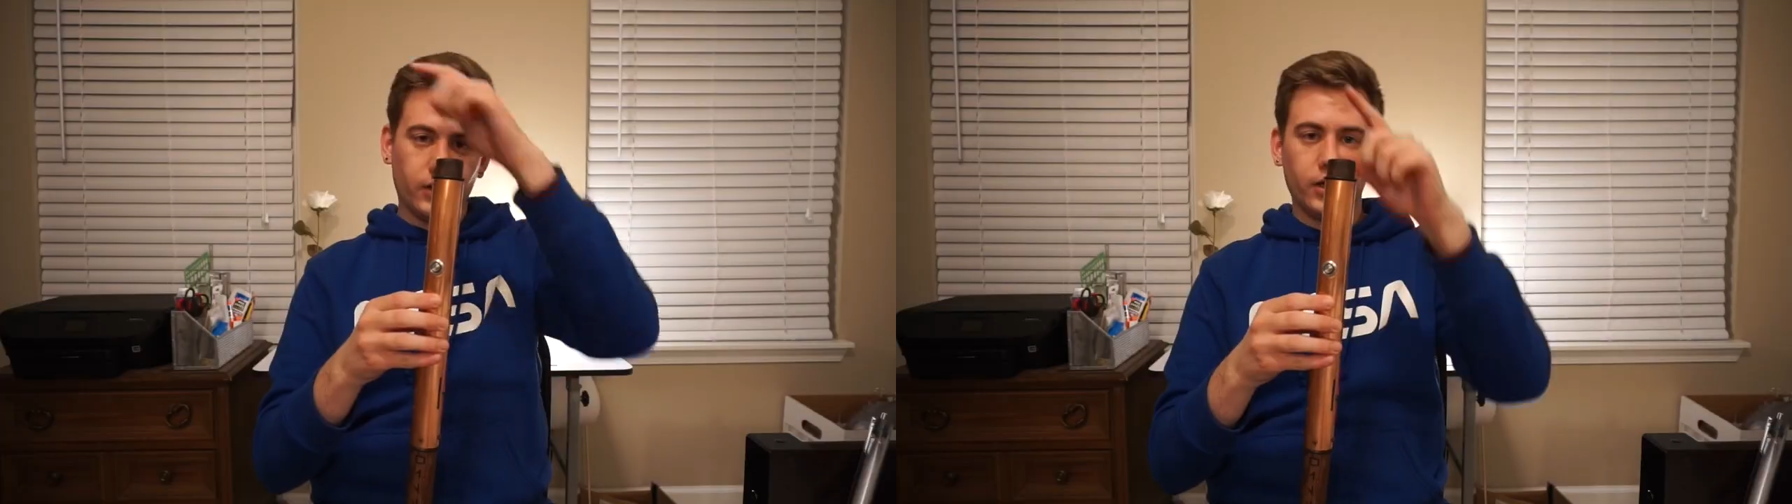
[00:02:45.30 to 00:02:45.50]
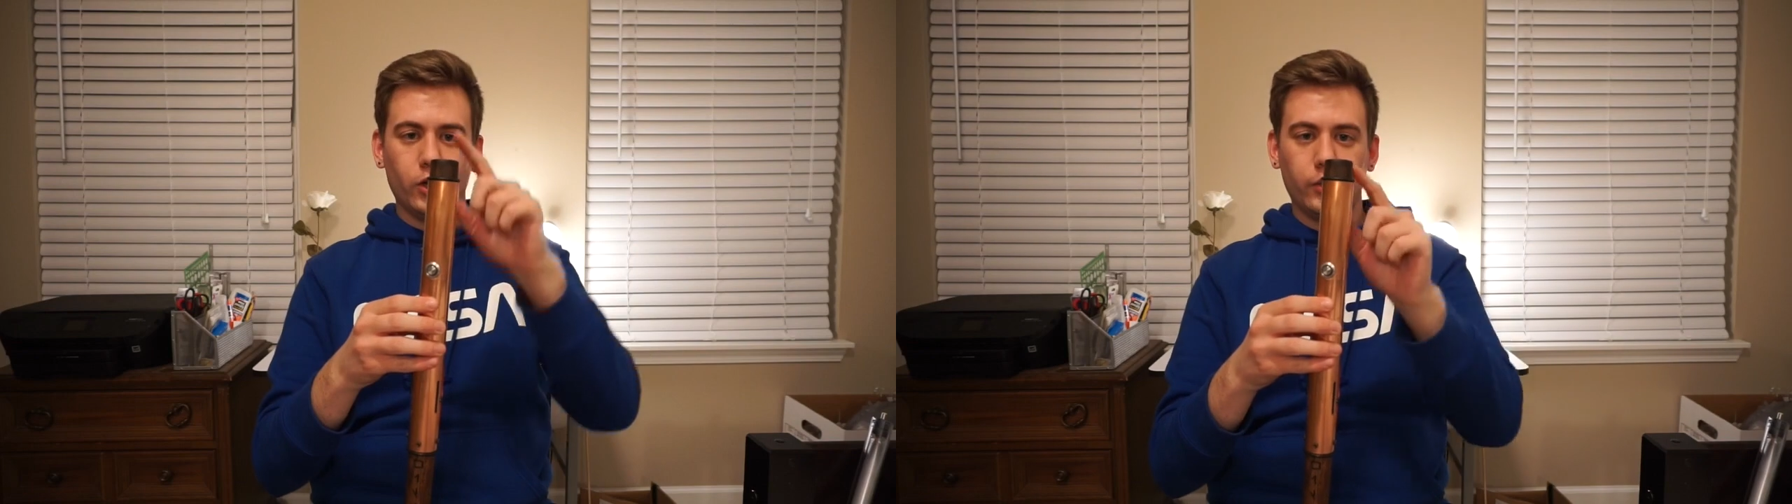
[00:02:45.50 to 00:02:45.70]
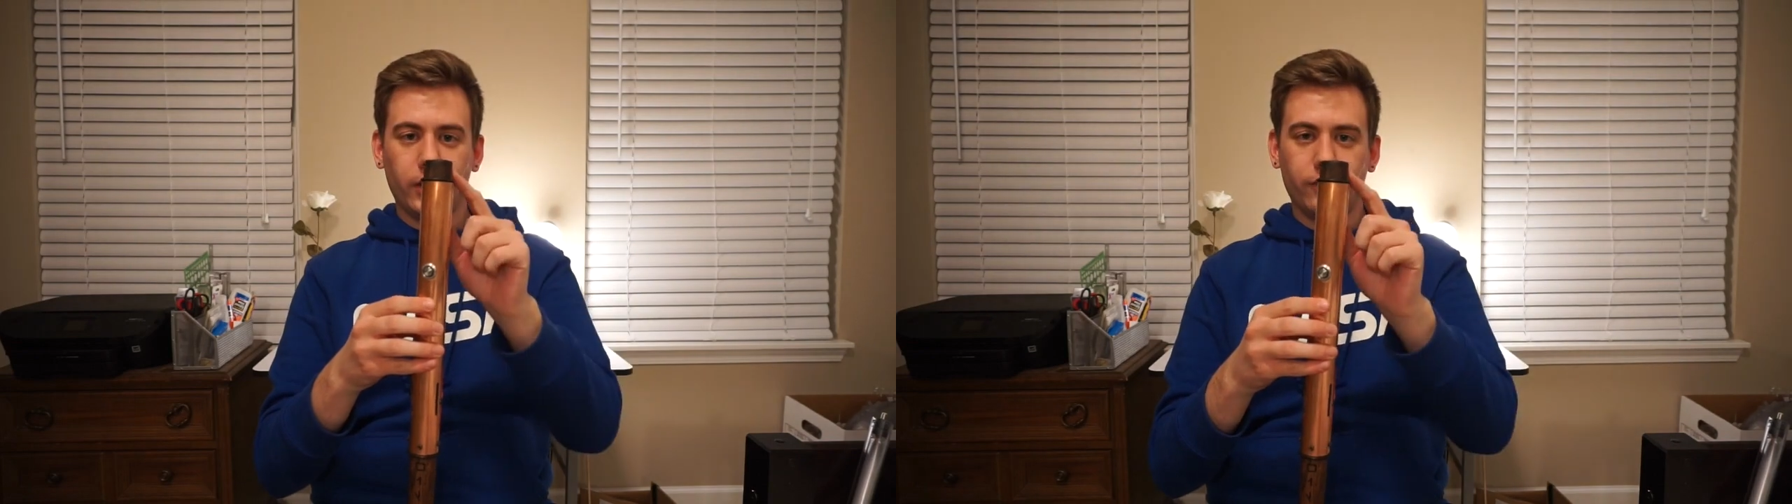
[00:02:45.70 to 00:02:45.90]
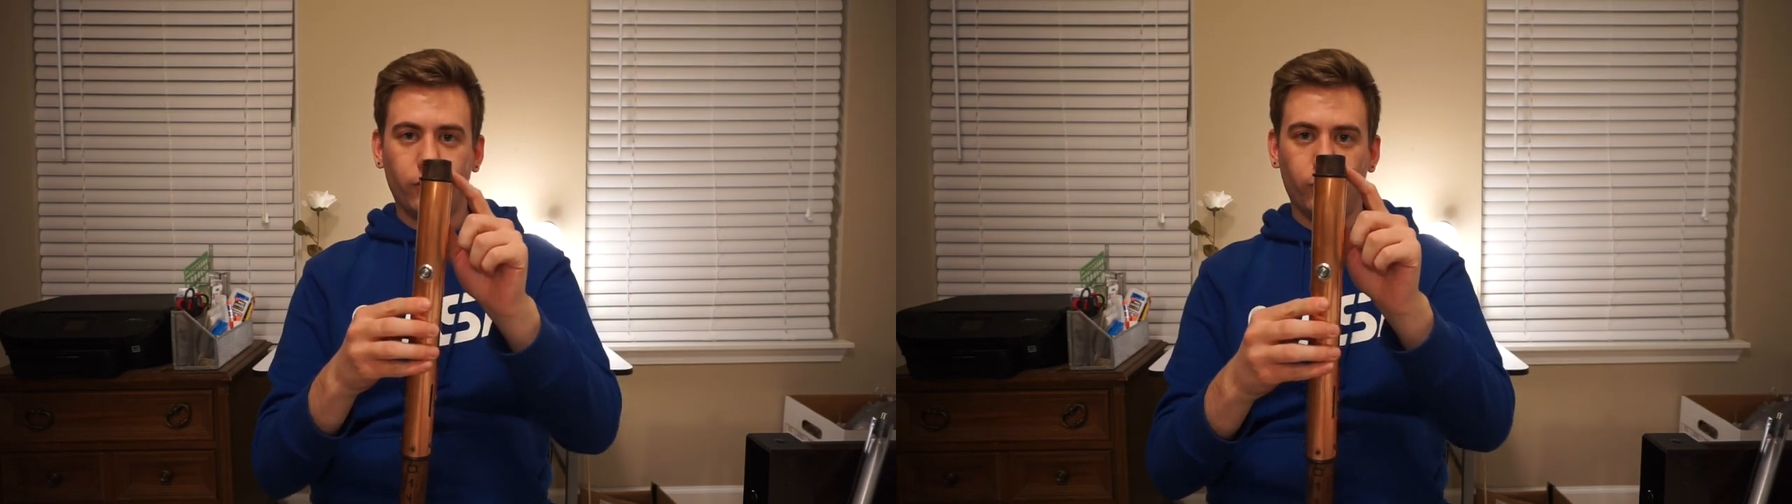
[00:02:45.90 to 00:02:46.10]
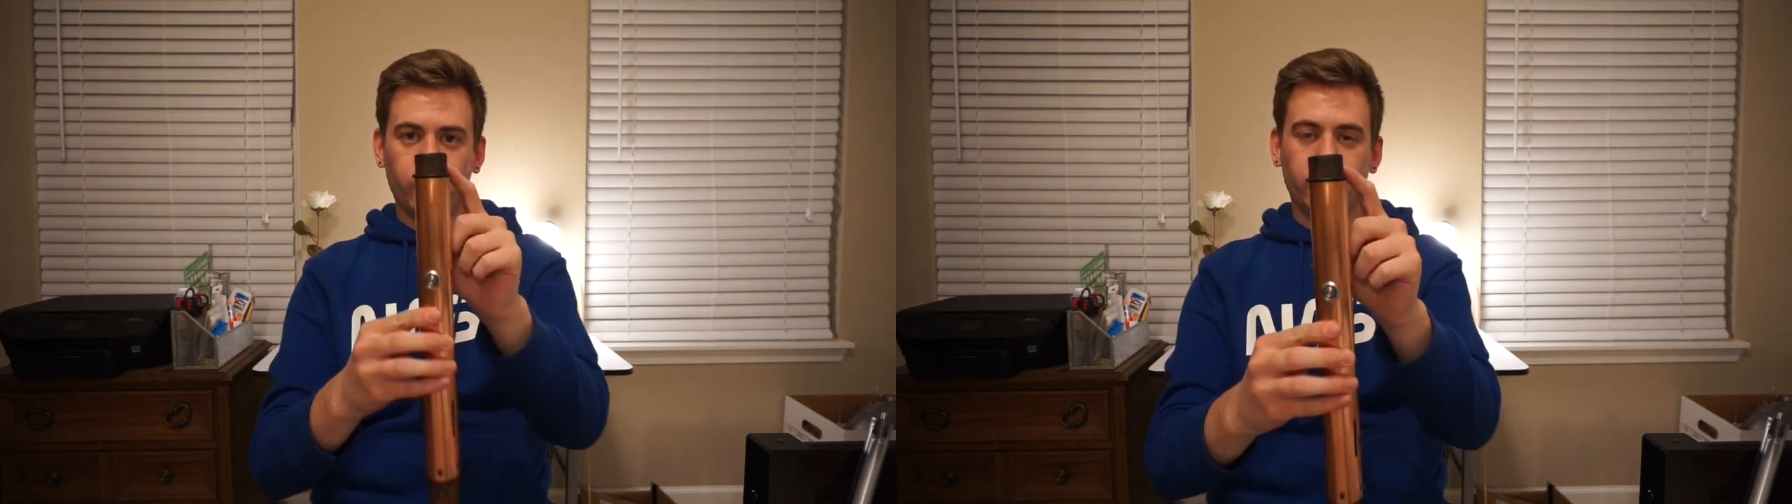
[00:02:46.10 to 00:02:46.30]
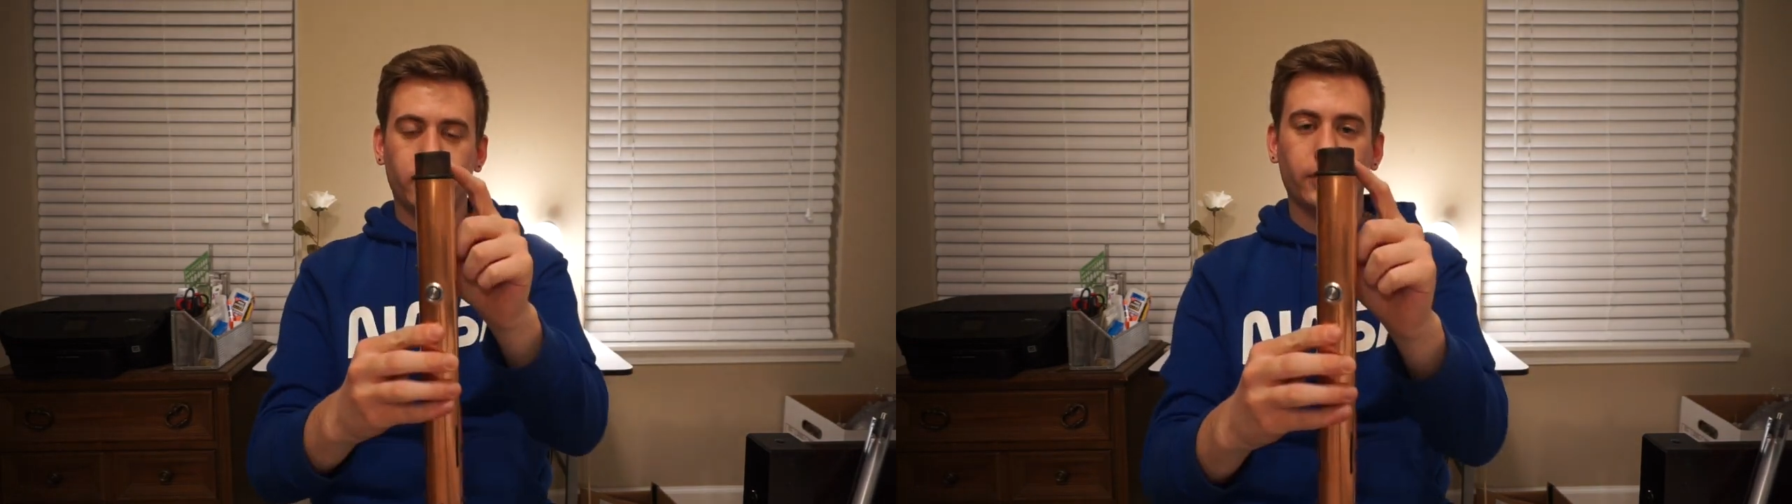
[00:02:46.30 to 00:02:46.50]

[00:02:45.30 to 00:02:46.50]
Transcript: Here we have the wood